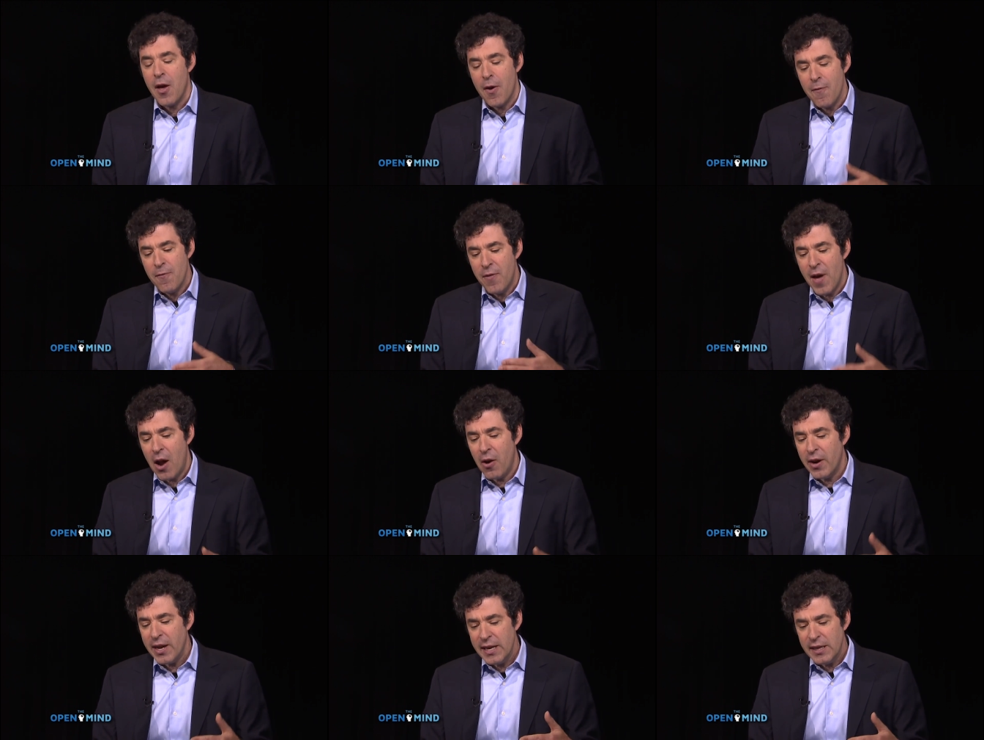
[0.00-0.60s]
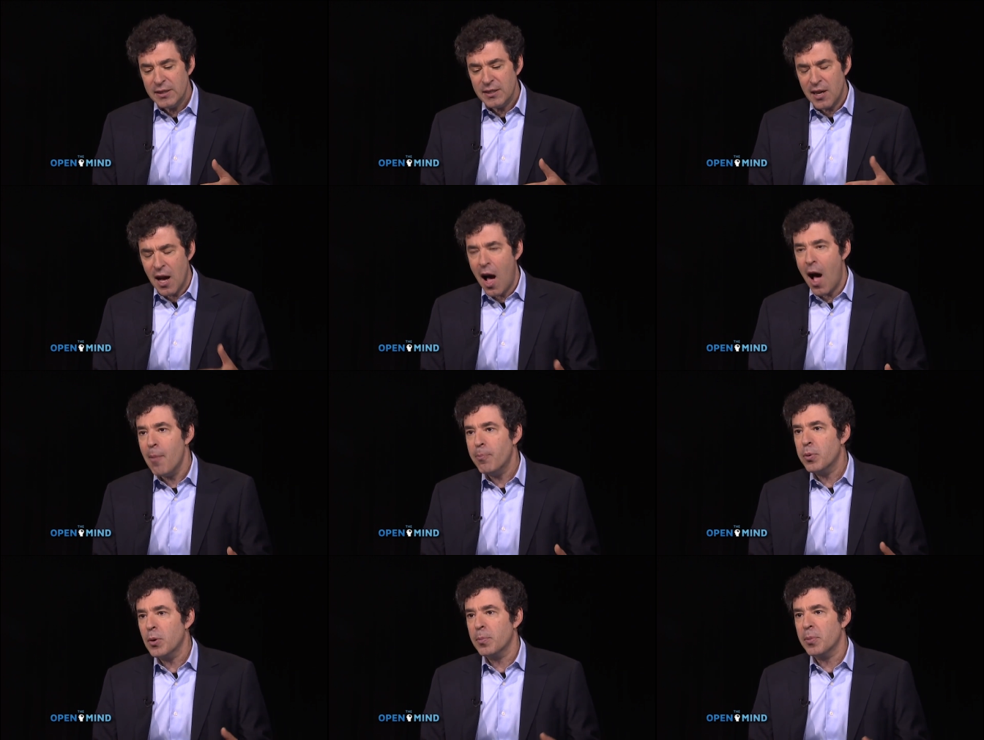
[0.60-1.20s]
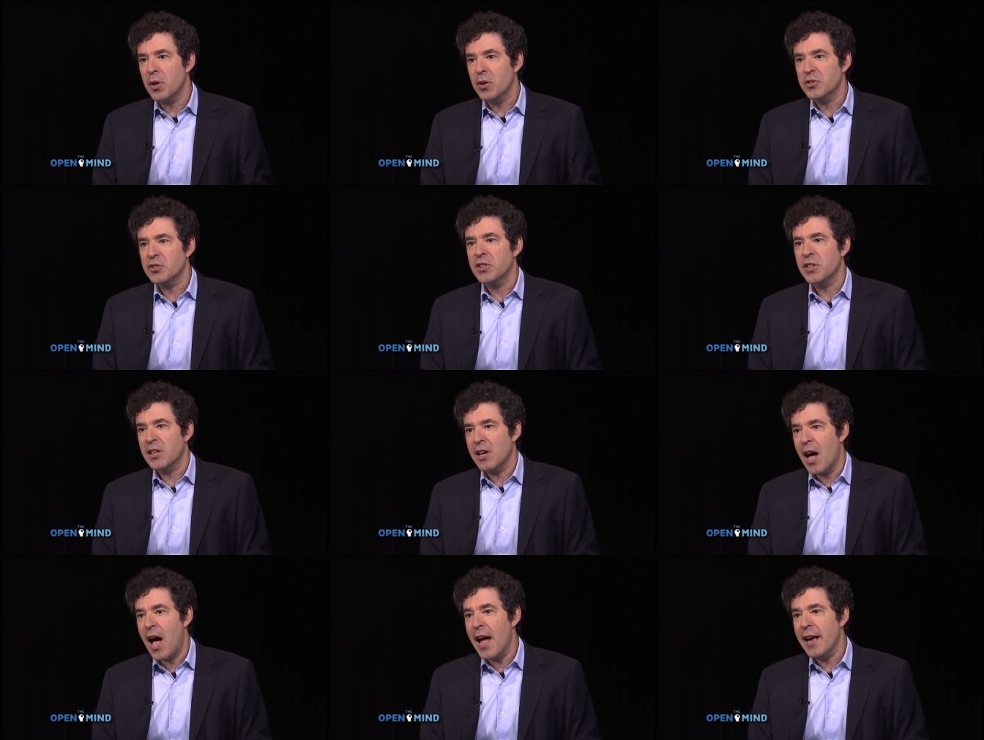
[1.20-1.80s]
very comparable to
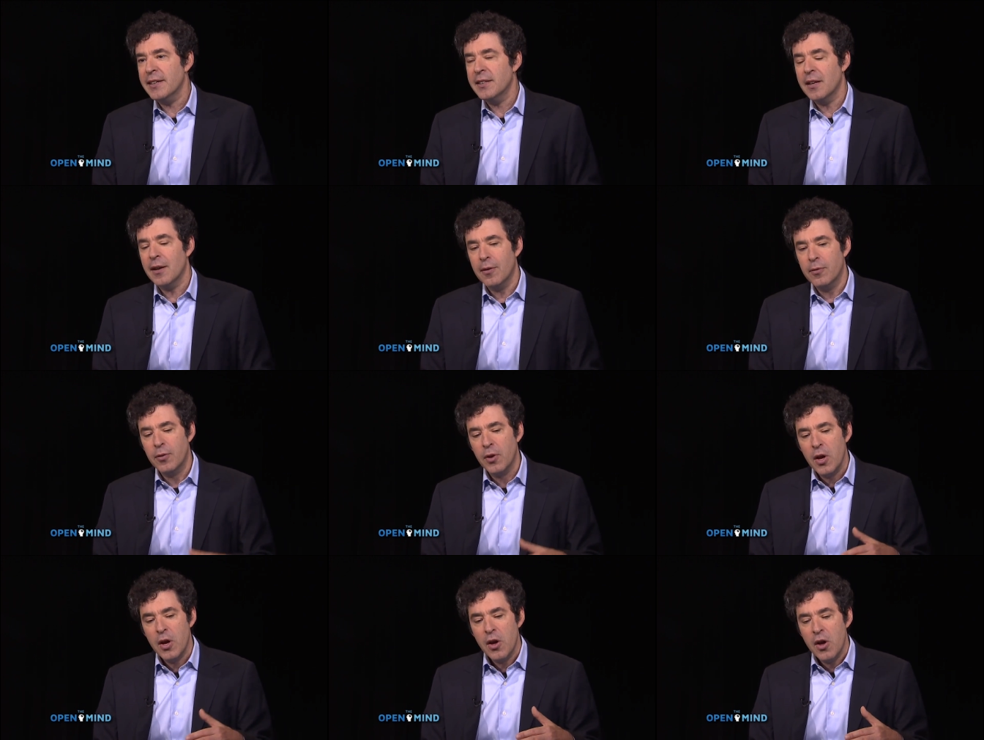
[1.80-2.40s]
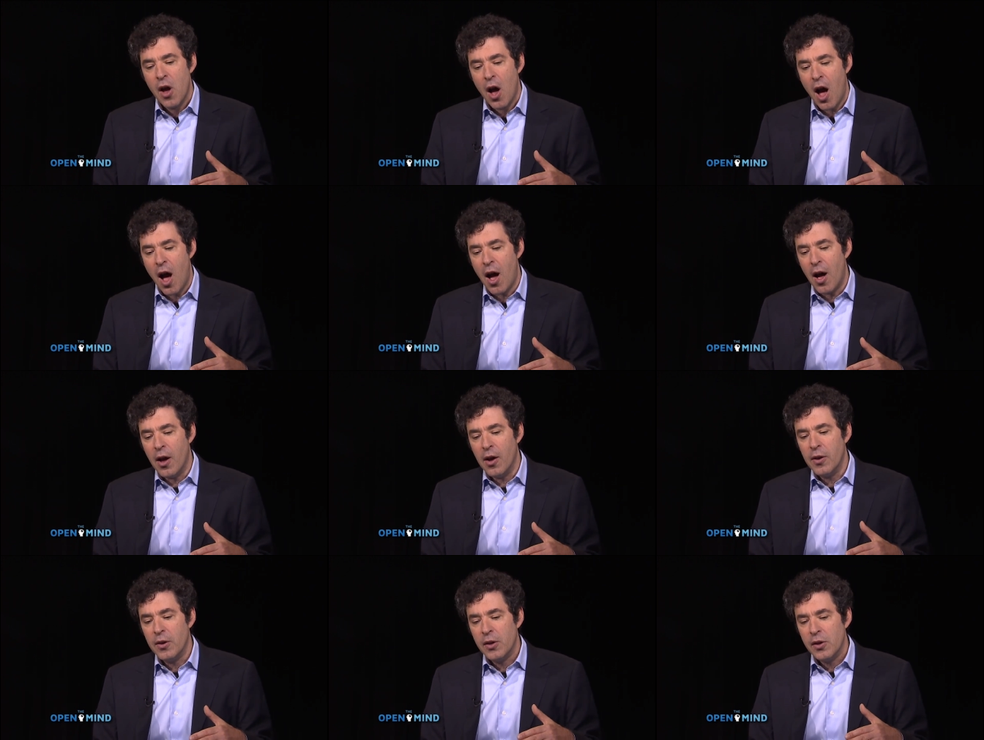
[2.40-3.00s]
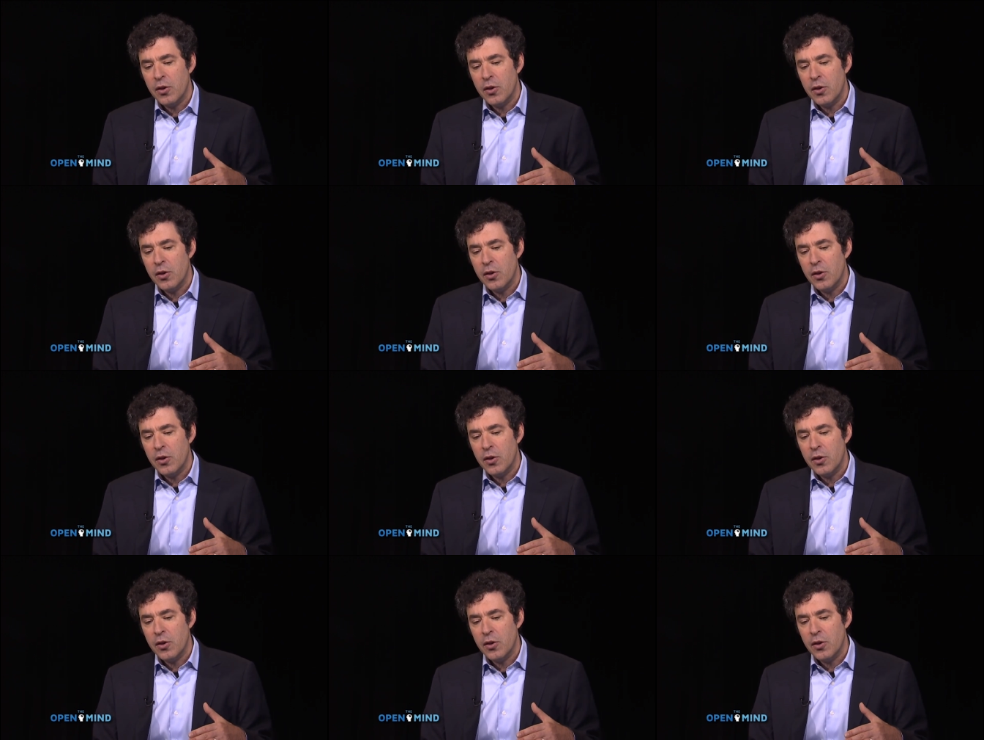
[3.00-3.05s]
the kind of uh,